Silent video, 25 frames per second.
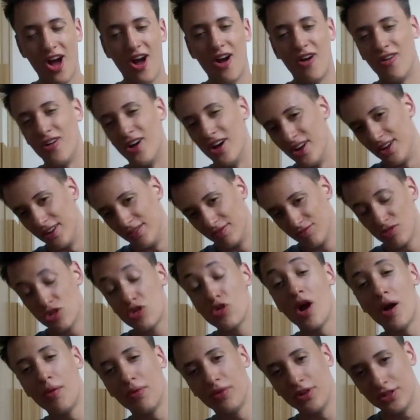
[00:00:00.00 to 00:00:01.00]
Right,
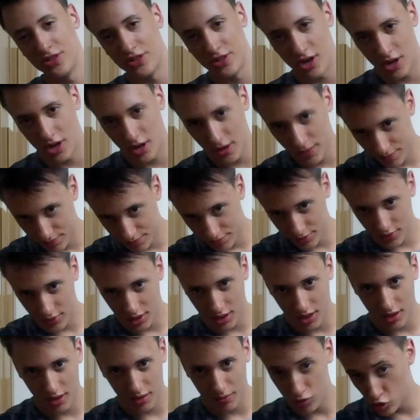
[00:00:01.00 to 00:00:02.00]
grab a guitar,
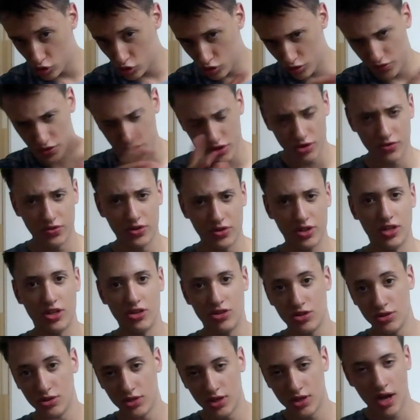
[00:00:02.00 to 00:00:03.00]
pause the video if you need
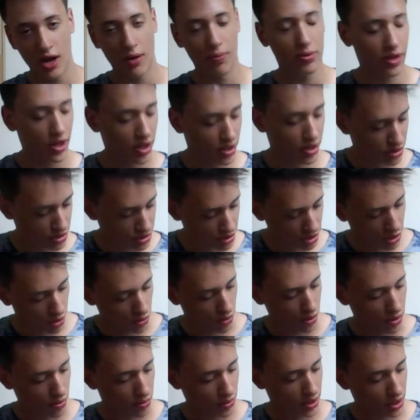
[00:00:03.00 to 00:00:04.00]
to, now play this along
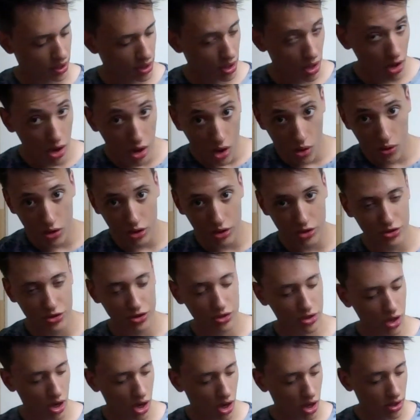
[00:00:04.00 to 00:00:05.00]
with me. I'm going to
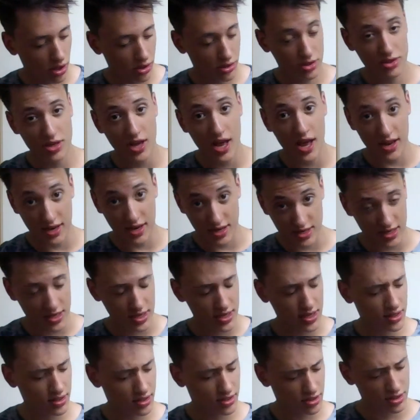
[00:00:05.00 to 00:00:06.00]
start at
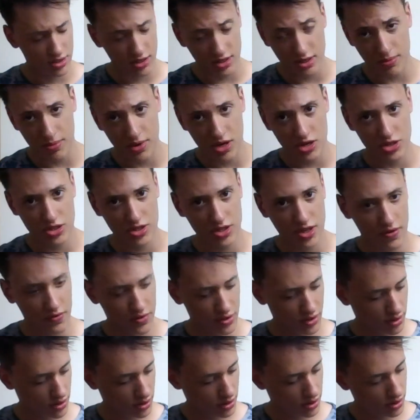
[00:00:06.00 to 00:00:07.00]
D, it's D major
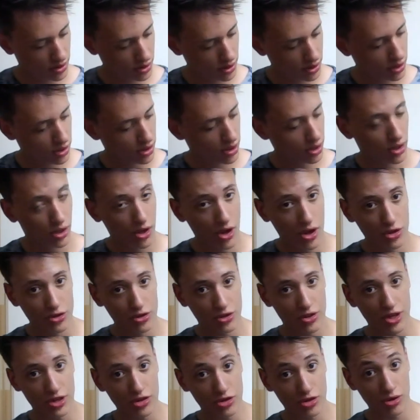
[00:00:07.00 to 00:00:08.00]
7, so
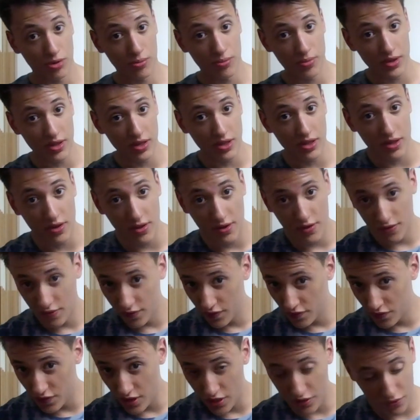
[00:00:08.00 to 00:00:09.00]
that's going to be
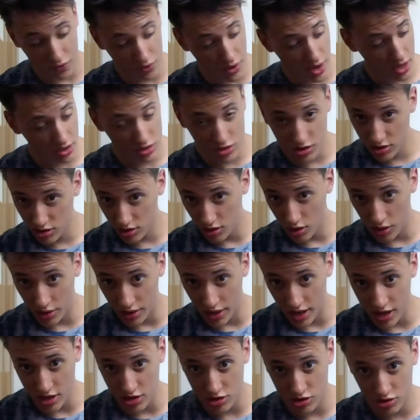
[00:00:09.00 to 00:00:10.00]
5th fret on
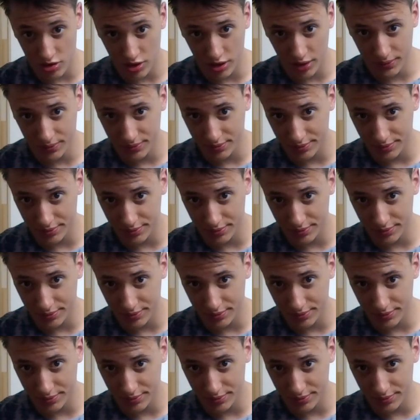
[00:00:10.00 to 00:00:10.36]
the A string.